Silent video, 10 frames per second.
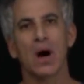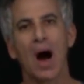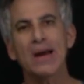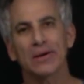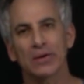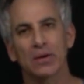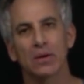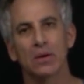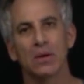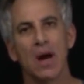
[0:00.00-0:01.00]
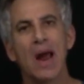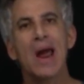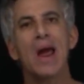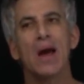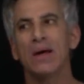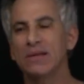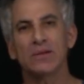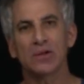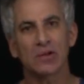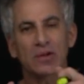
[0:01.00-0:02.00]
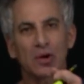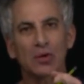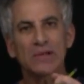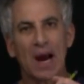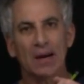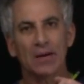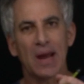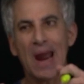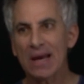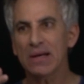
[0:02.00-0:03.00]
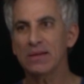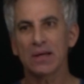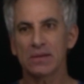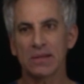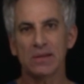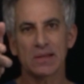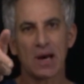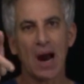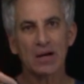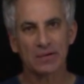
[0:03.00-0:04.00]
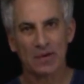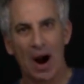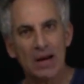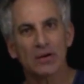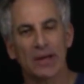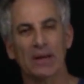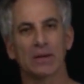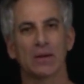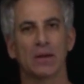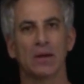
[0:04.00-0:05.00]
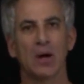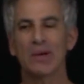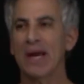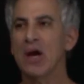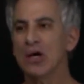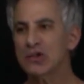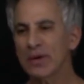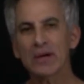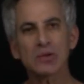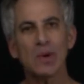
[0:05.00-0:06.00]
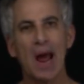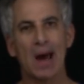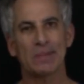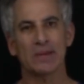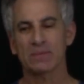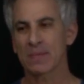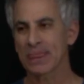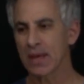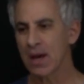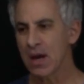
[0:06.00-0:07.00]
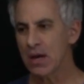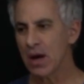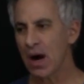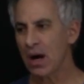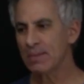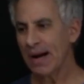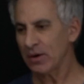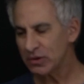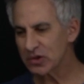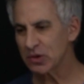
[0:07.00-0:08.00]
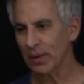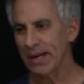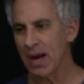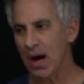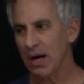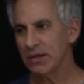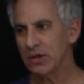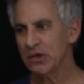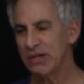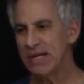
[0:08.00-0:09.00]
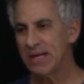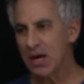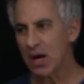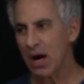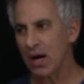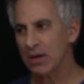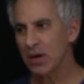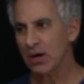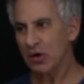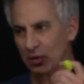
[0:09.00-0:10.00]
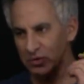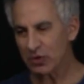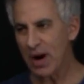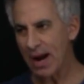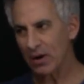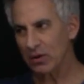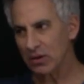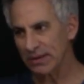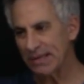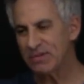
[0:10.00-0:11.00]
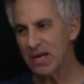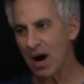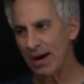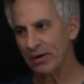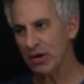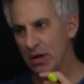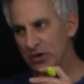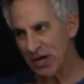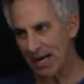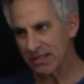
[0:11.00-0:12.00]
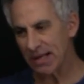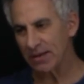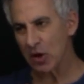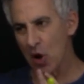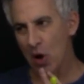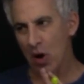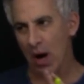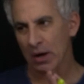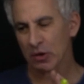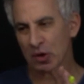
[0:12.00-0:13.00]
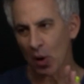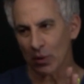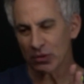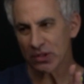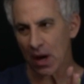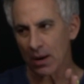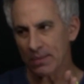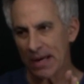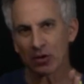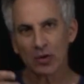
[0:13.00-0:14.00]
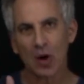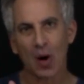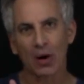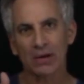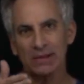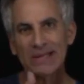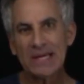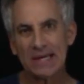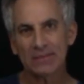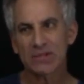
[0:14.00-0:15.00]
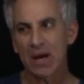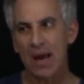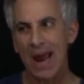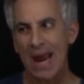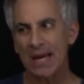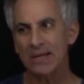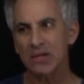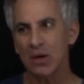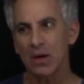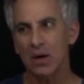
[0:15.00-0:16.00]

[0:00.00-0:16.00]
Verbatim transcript: iron, uh, the, the, the curling iron, and the, the, the, iron for ironing. Okay. So here's what happened. Um, I heard this story. Uh, she uh, curls her hair, leaves the iron, checks it, uh, goes um, in her car, leaves, and